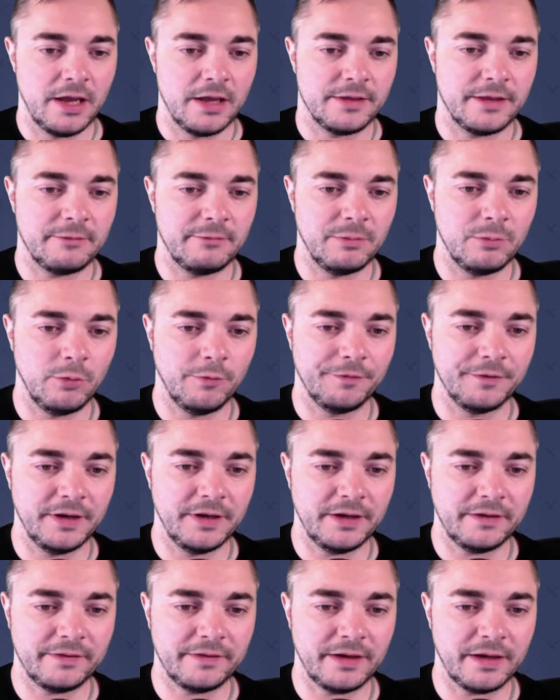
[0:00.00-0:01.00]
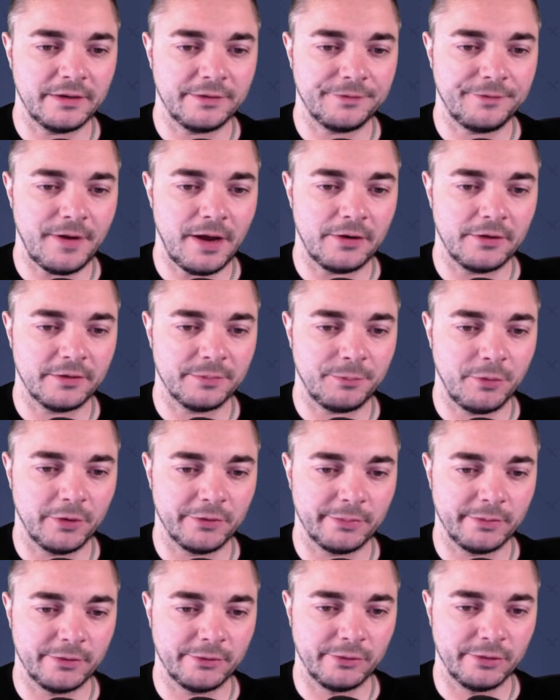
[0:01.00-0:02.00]
Then we move Nixie as far as
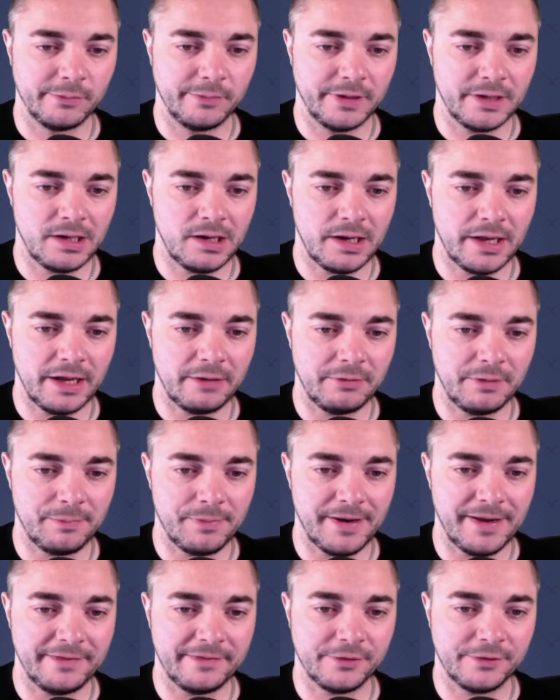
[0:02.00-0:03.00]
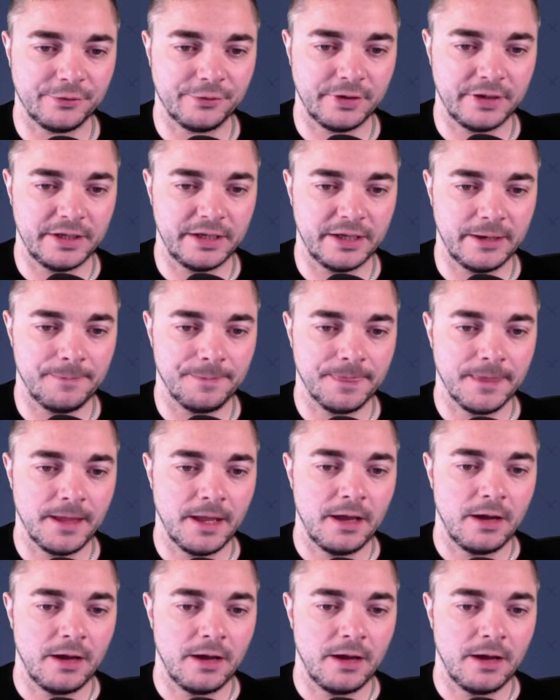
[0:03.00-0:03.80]
possible to the middle, and we place a tree here.